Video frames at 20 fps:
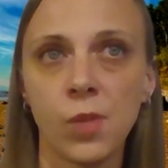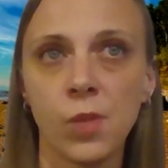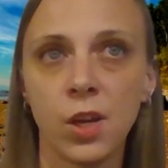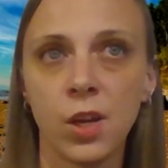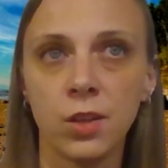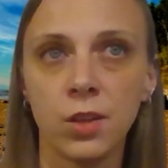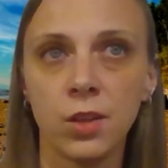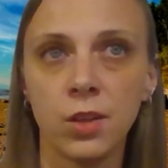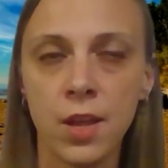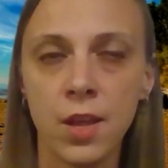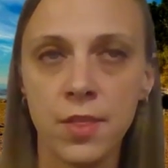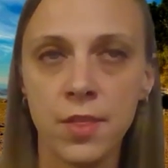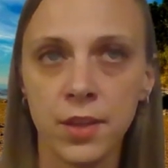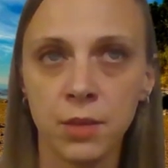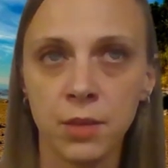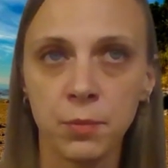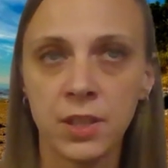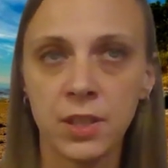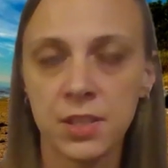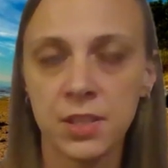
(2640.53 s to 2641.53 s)
you know, I
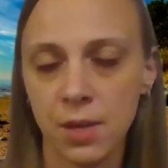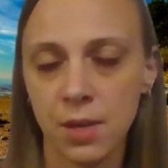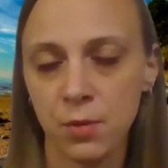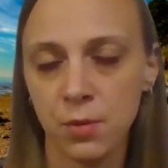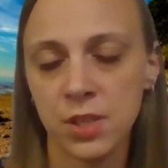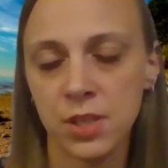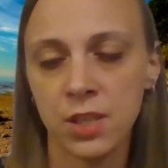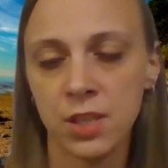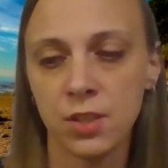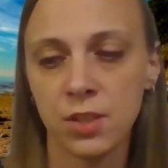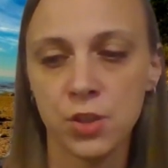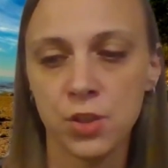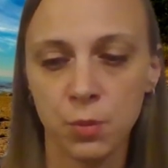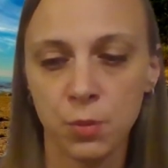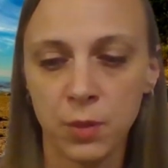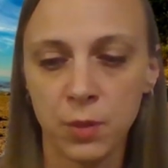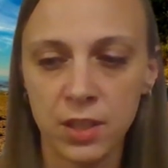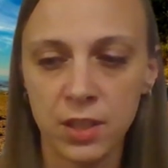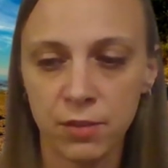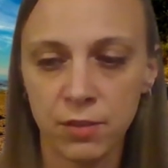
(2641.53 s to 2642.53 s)
think because I was in so
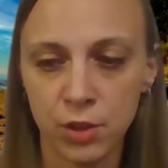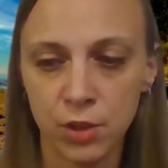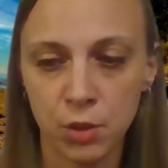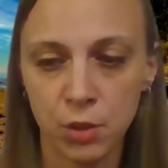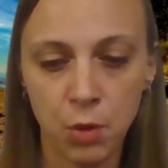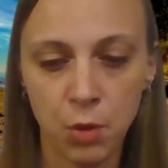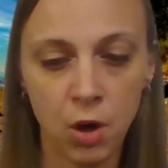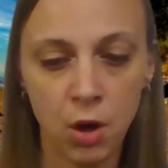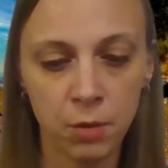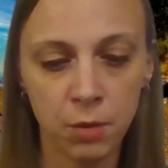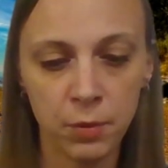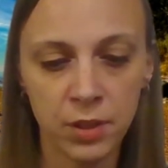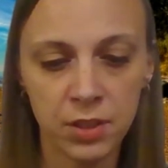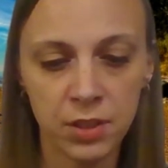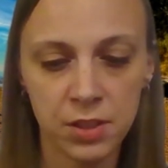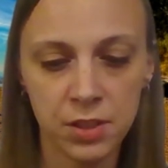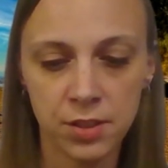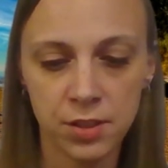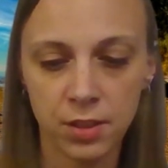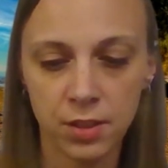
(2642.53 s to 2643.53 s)
many different
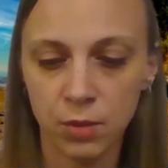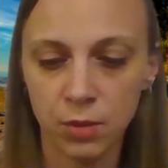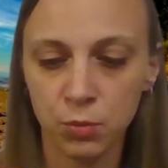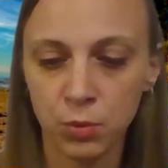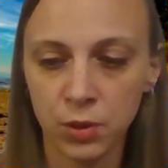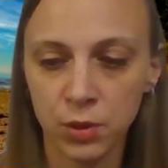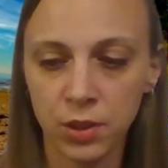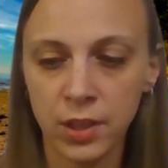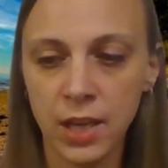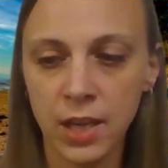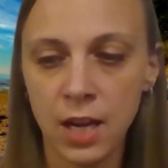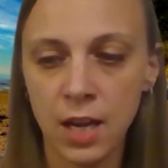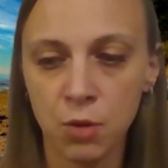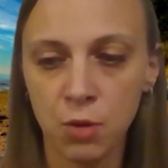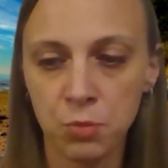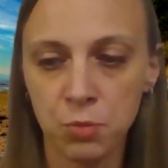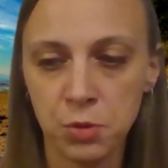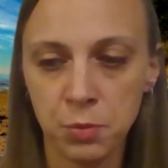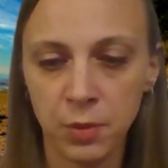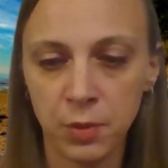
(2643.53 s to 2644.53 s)
departments, it really
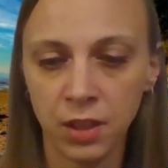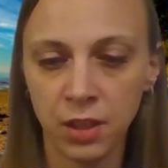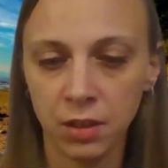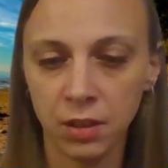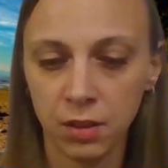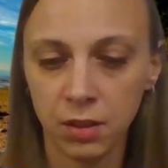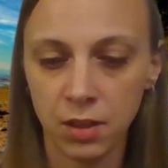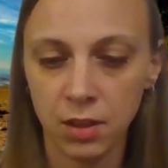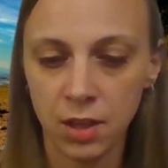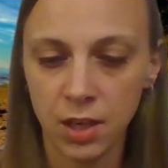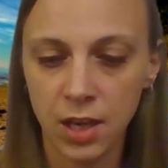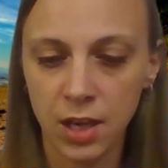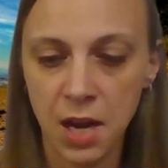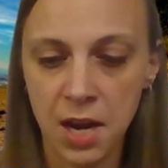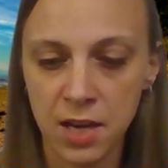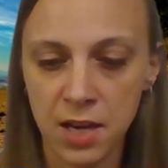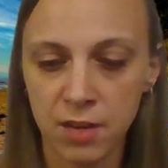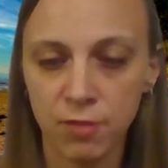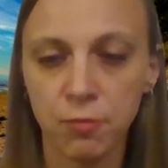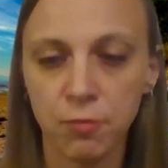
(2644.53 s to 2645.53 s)
helped me
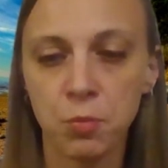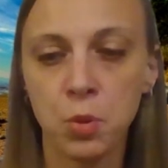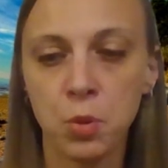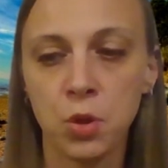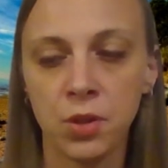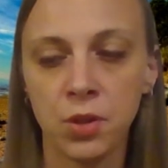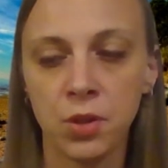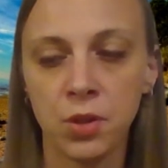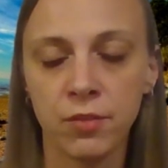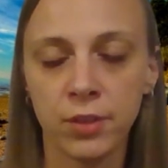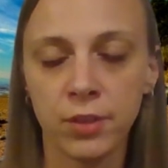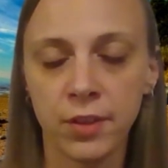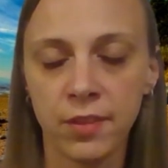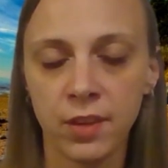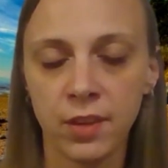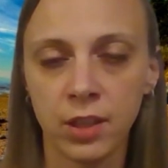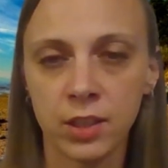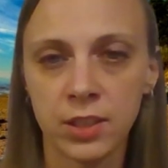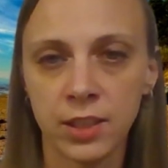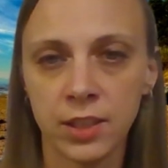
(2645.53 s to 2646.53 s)
kind of pull
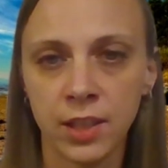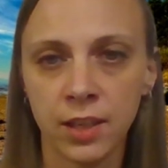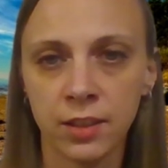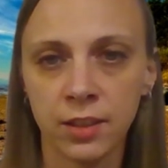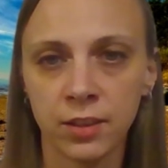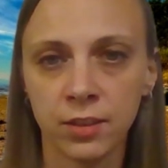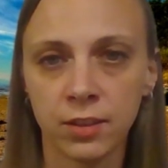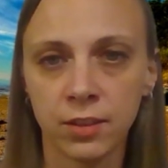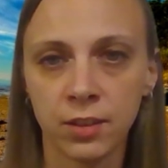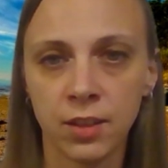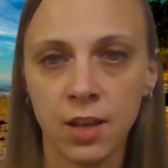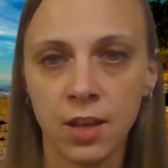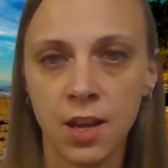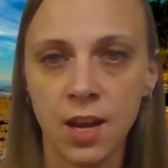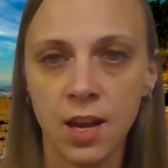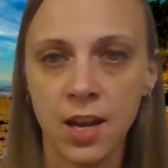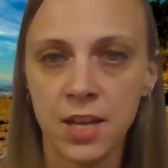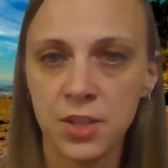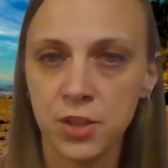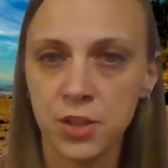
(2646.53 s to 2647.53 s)
everything together.
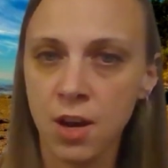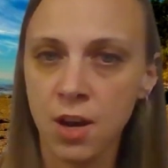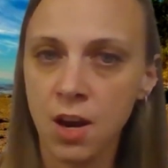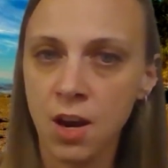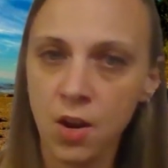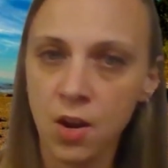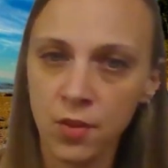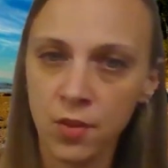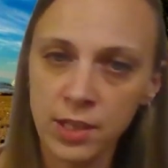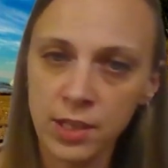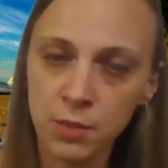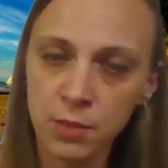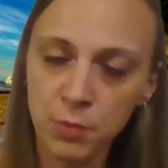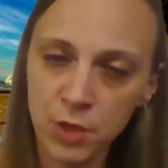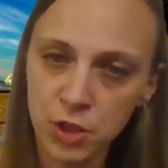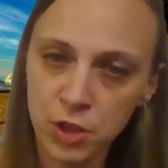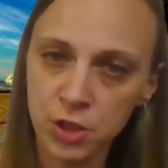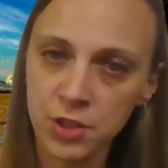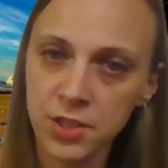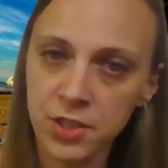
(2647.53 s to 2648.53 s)
I saw how the
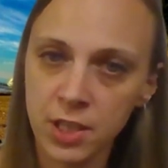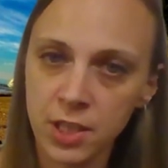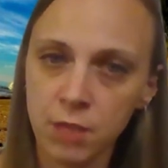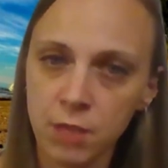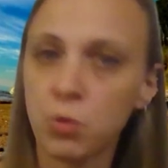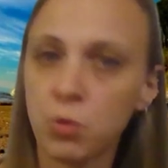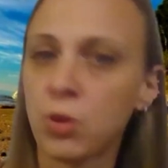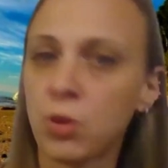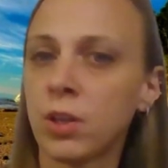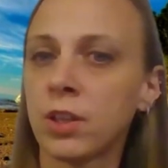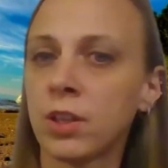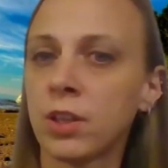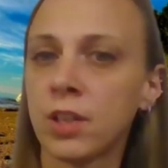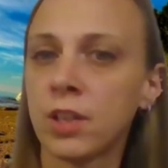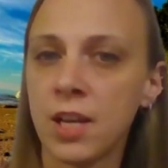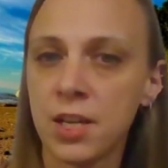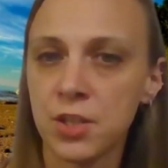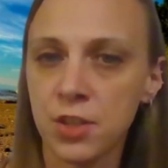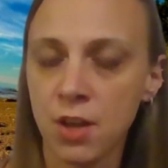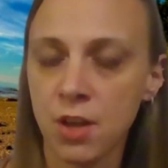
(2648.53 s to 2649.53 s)
admissions team worked, and
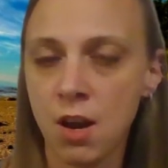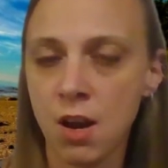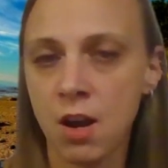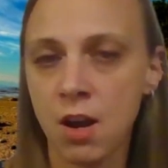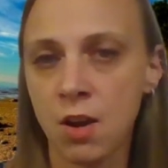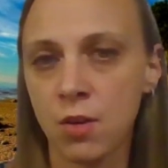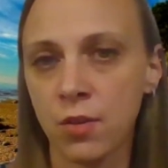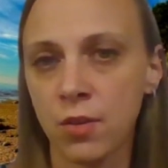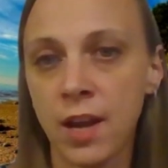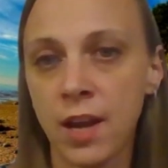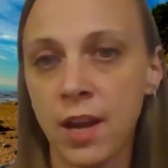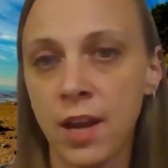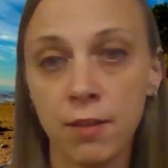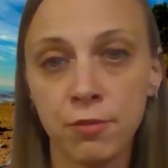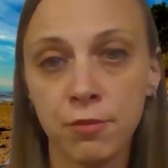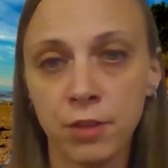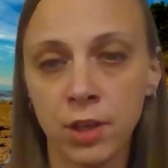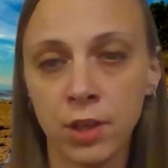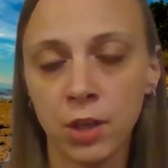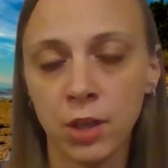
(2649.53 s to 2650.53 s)
I saw how the
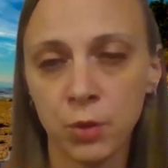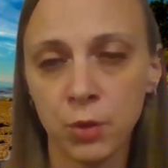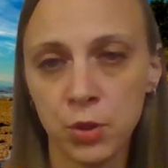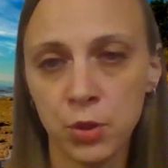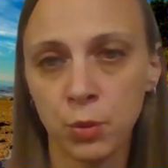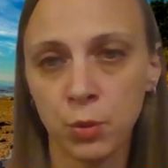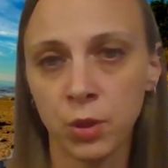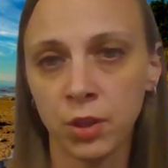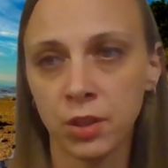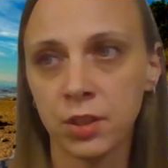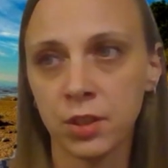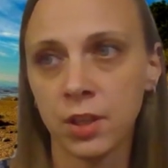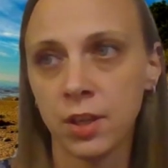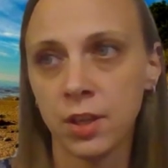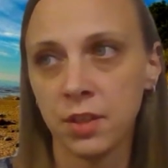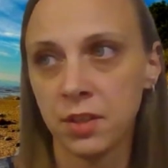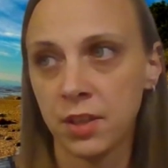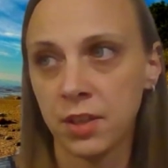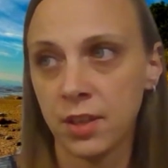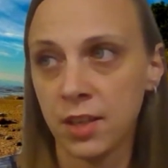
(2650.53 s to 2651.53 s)
after hours worked,
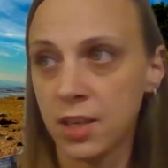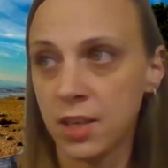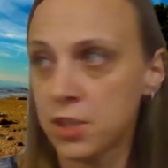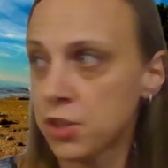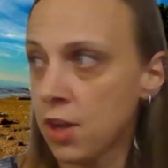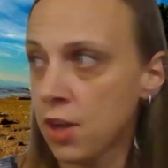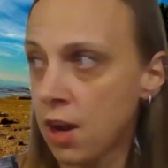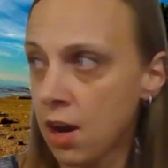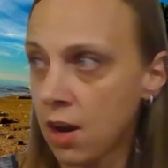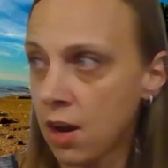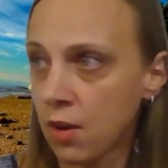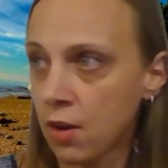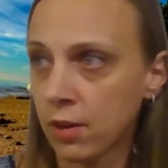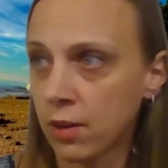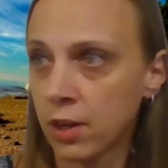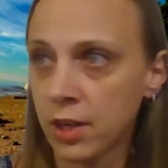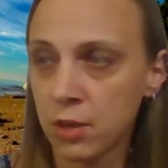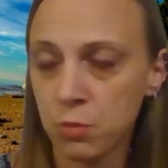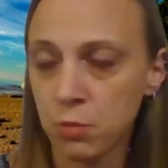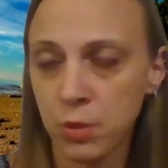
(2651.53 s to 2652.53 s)
and I saw how our
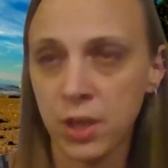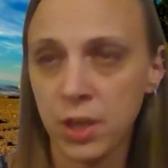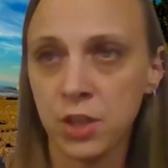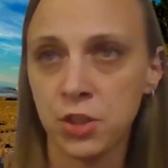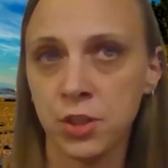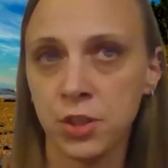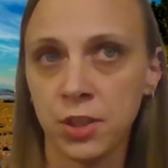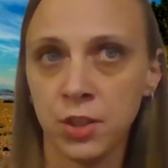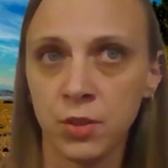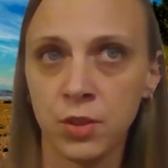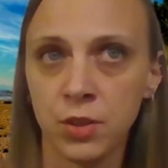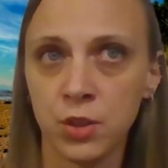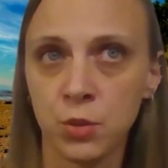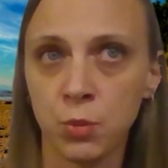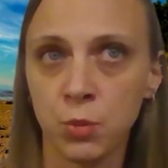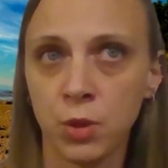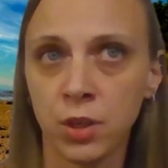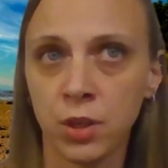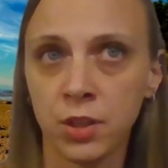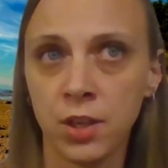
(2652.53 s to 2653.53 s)
inpatient units
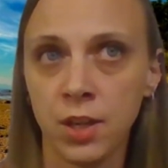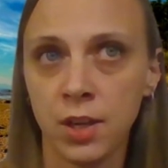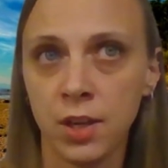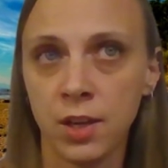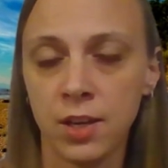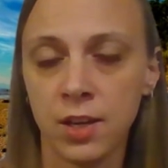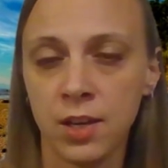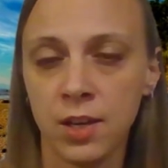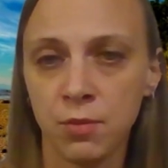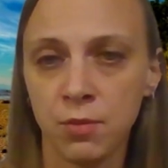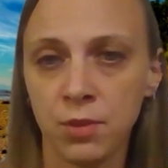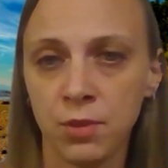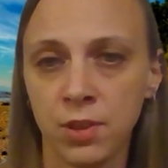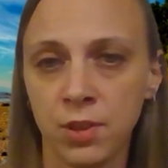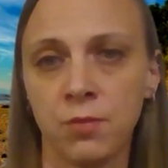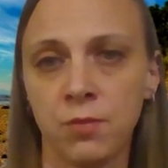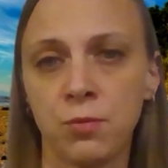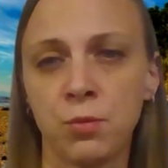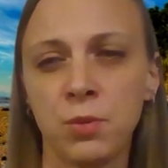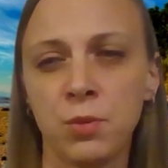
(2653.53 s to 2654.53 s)
worked. And I
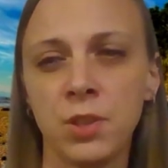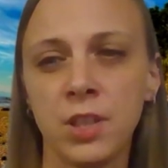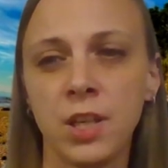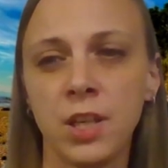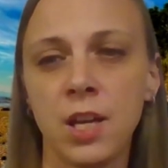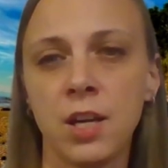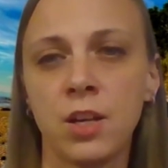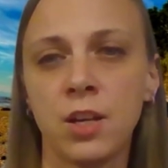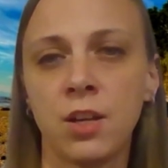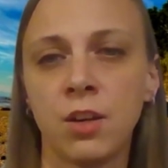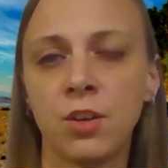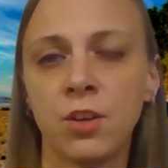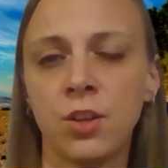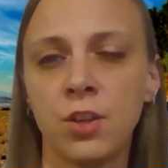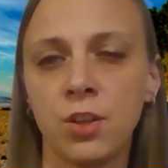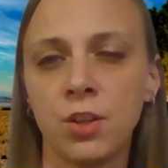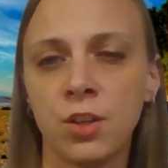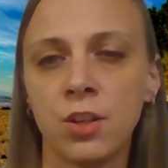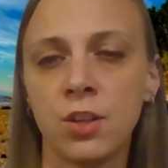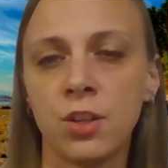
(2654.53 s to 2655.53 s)
really got a
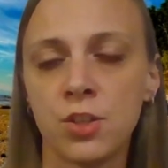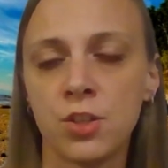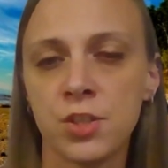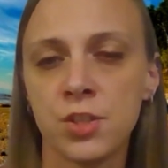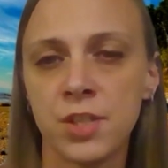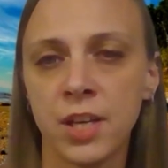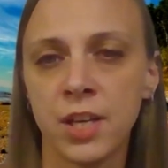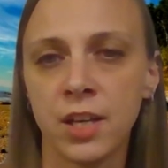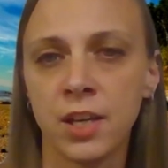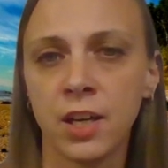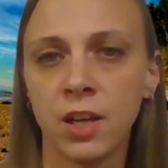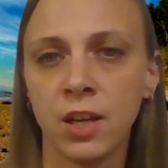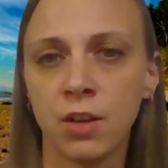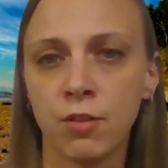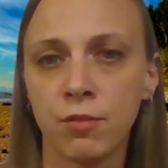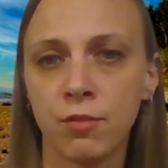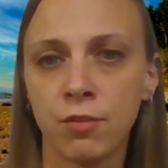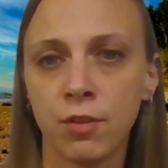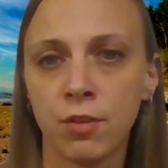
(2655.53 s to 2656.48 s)
good understanding of